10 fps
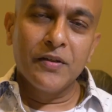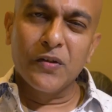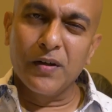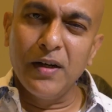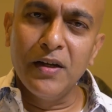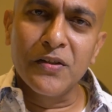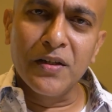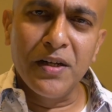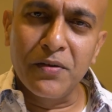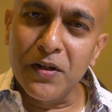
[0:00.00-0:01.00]
Certainly is
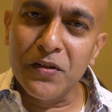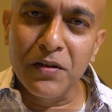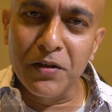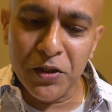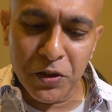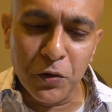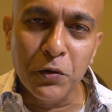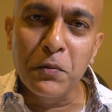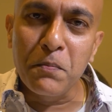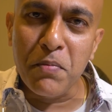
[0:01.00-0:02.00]
an interesting dish
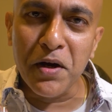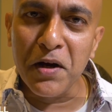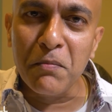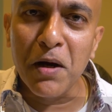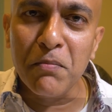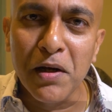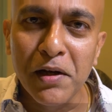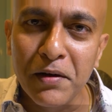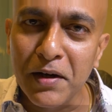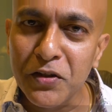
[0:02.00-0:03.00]
to begin my meal
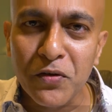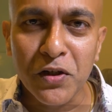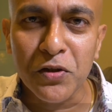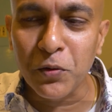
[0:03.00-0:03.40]
here at Street